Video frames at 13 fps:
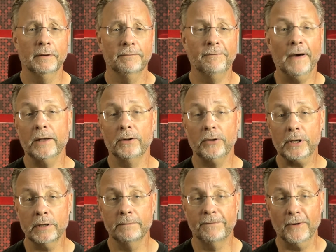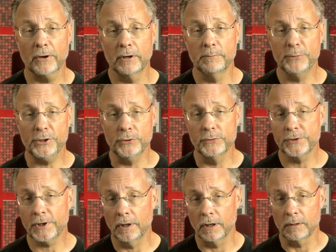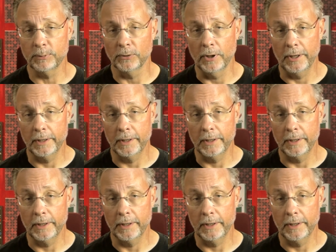Finally confirmed to use CarPlay.